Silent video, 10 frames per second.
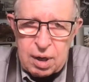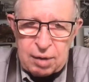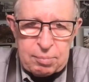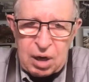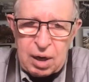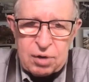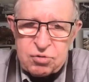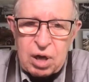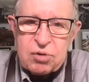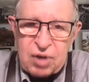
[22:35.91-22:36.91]
And my
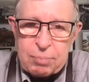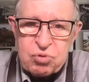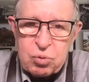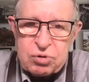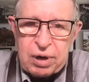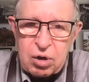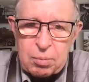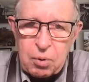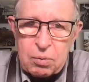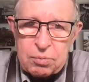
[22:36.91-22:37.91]
eyesight is absolutely
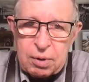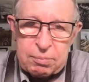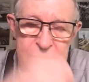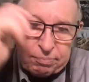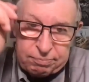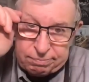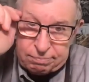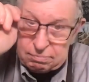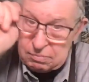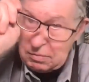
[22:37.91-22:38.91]
terrible.
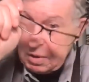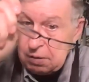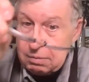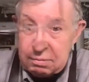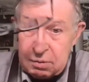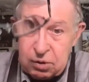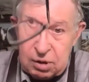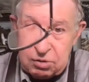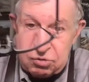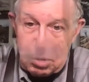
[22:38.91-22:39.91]
Look at
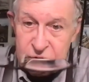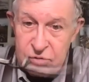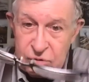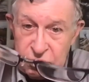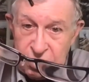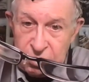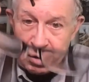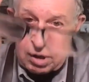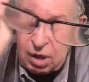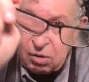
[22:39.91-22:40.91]
these things. You can tell
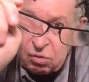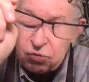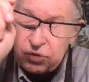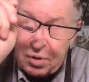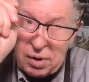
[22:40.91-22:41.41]
they're goggles.